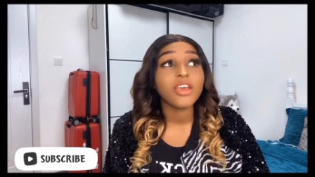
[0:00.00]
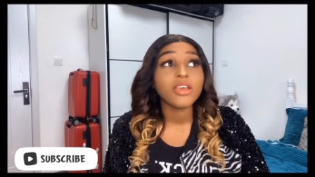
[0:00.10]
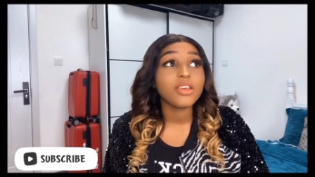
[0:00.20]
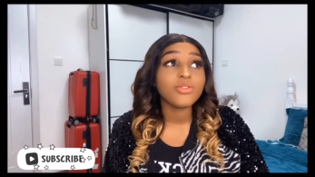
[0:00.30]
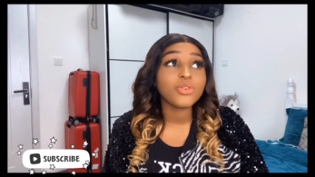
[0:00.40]

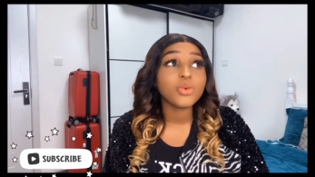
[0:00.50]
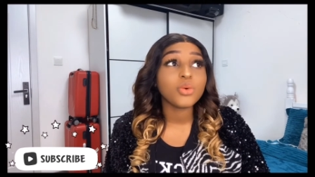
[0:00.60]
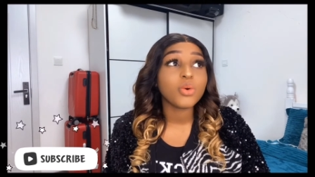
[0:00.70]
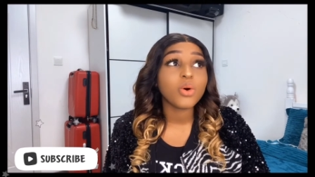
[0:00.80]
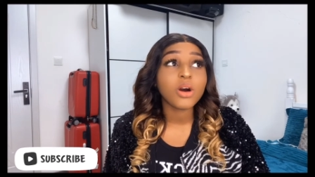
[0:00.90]
if
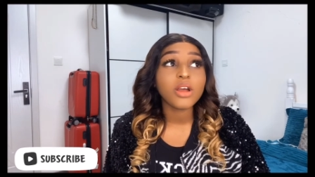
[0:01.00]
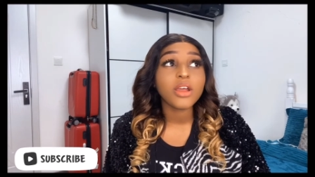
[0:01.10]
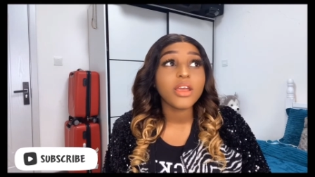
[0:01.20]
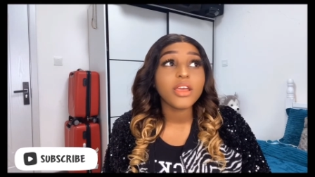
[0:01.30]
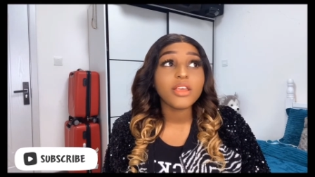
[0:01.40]
you
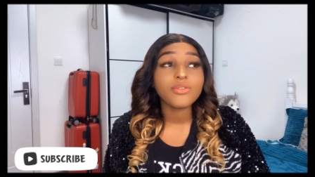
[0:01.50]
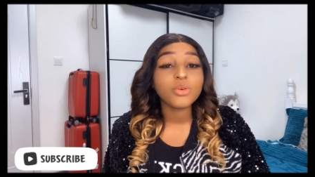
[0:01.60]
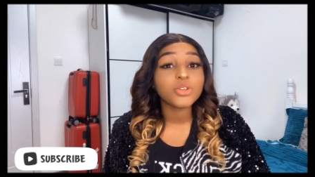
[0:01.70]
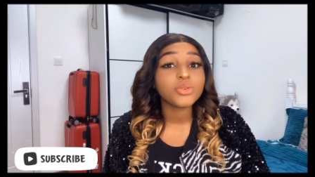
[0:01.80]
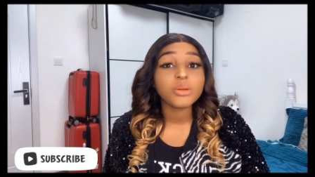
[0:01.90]
if
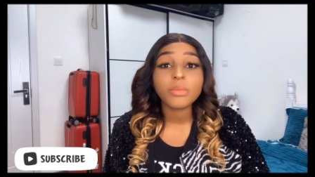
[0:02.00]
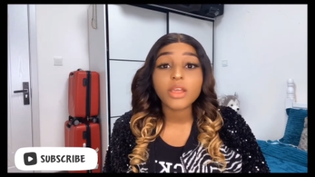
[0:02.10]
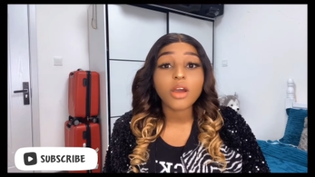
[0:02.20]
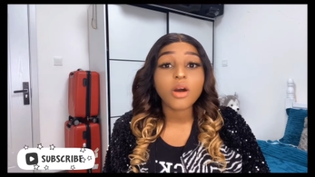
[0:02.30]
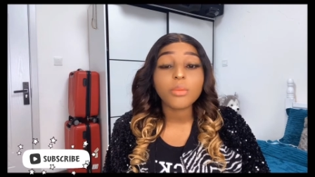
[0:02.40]
you're doing
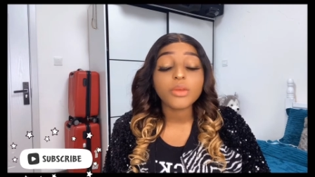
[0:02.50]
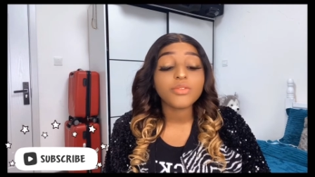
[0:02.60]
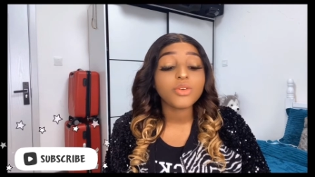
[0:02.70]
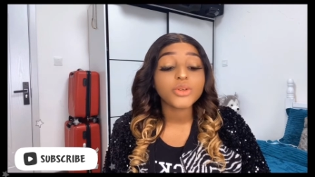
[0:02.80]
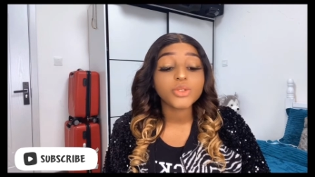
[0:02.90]
makeup if
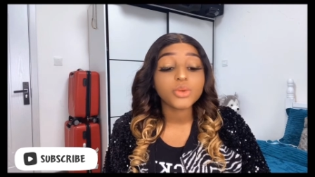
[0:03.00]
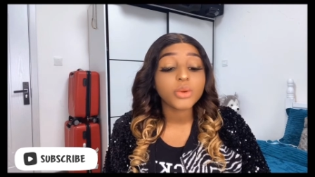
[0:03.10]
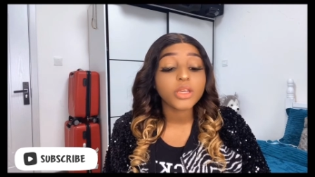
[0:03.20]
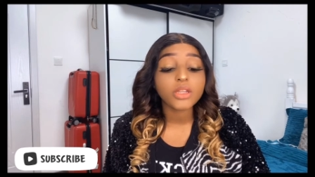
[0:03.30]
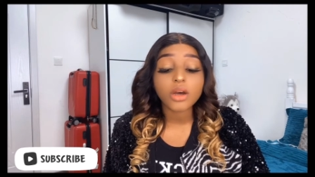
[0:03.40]
you're
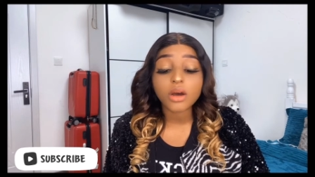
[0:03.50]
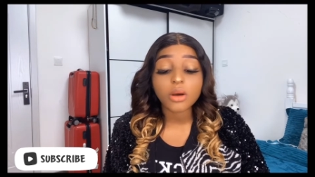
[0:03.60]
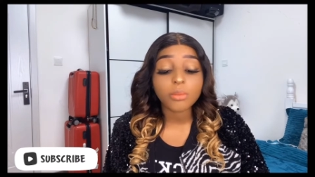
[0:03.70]
doing um,